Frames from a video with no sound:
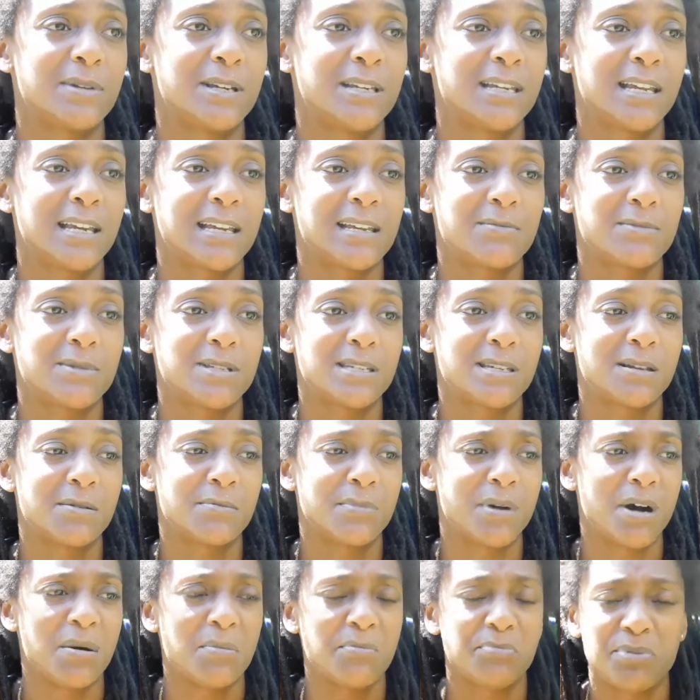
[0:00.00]
That name is a
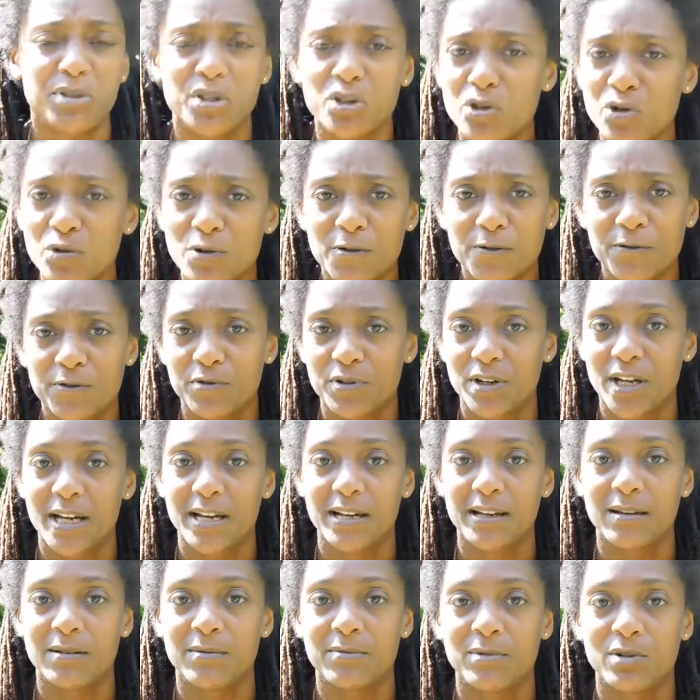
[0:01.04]
beautiful
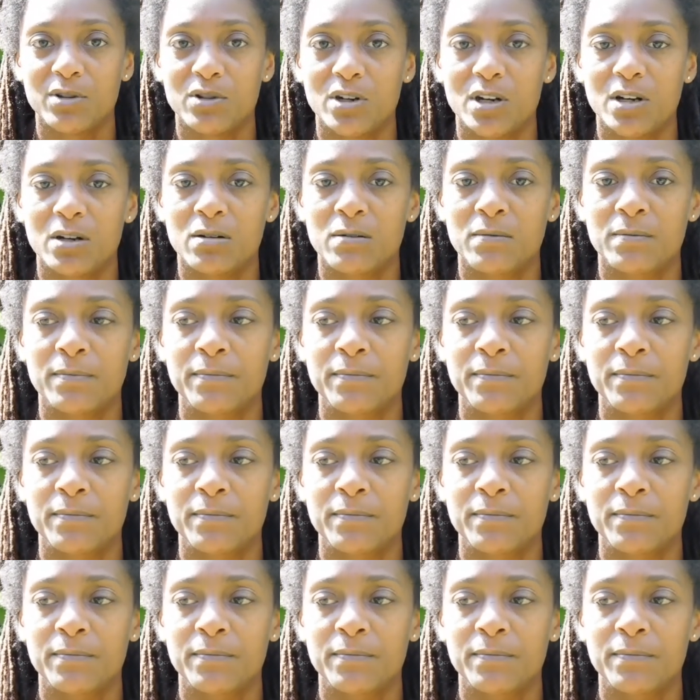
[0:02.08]
name, you know?